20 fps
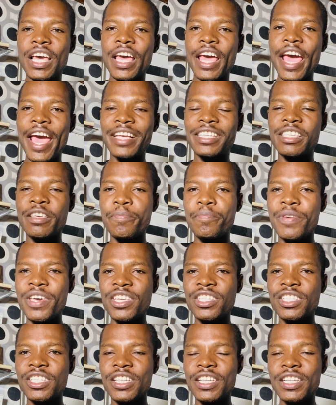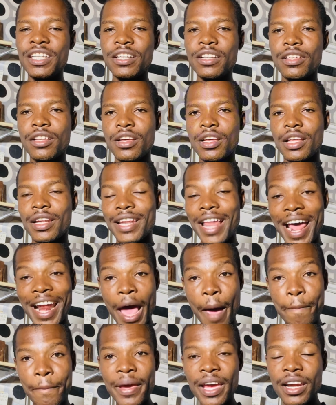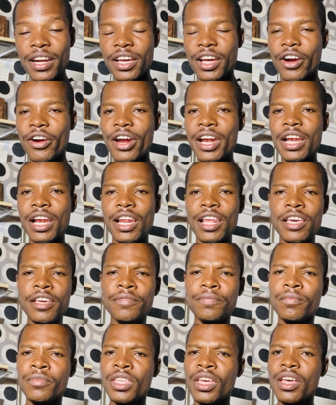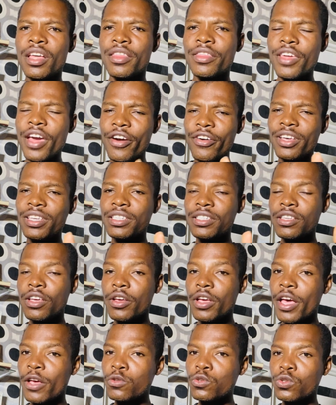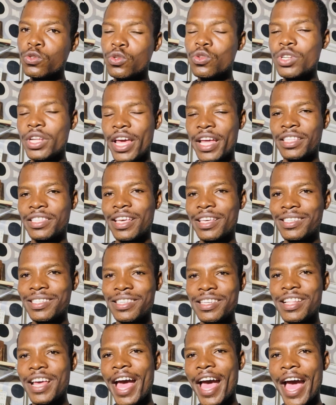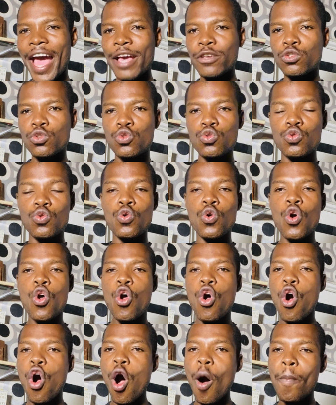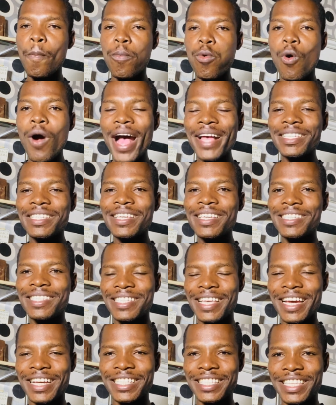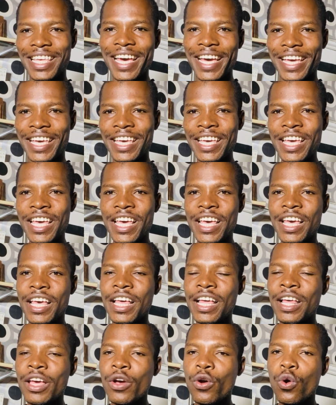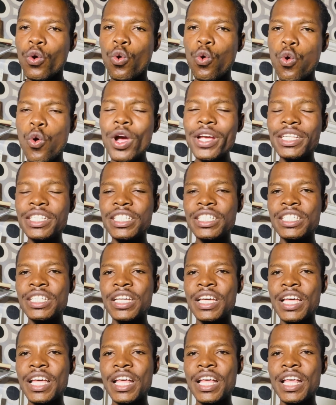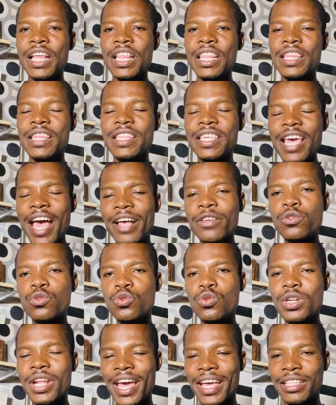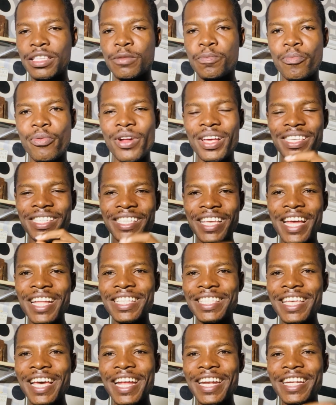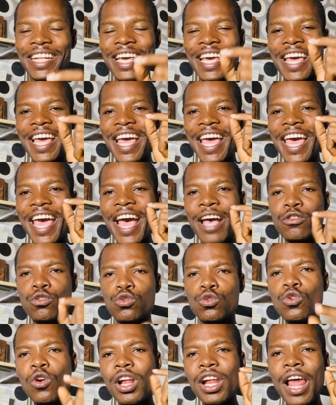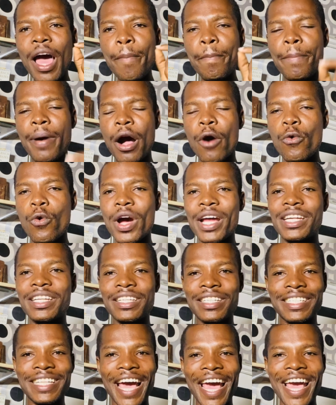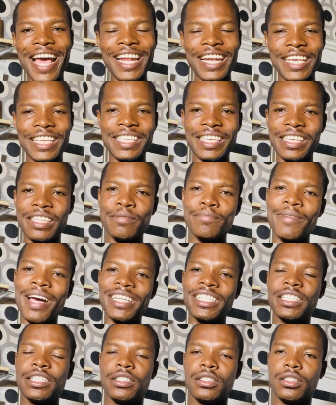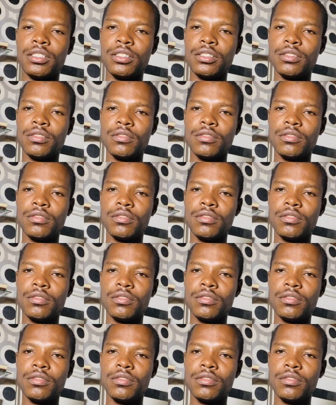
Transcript: exhibition that happened currently. There is a student, a senior high school, Obuase Sectech, which their students presented a solar-powered dialysis machine.